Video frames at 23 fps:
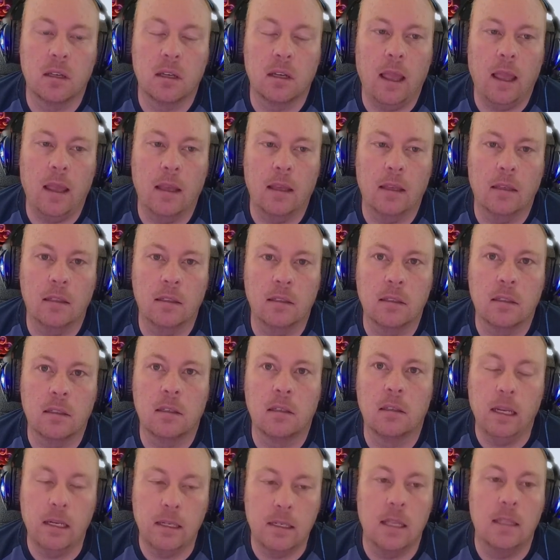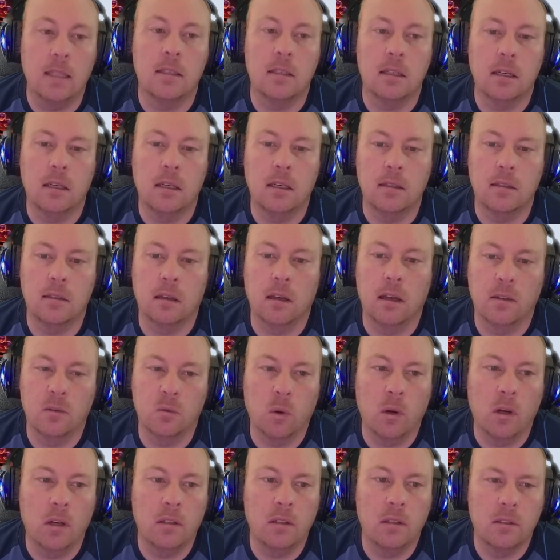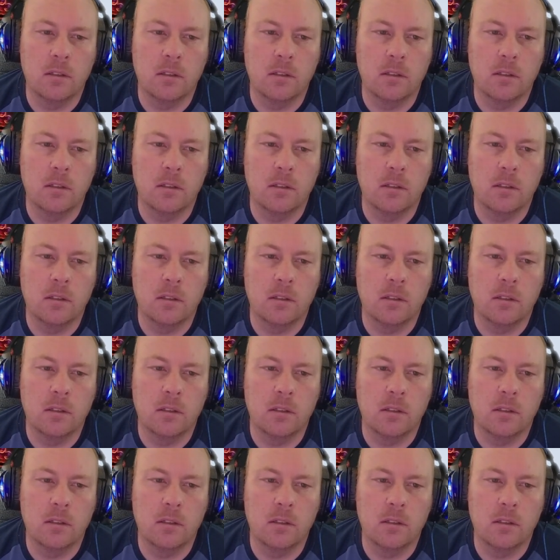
and intensities as well.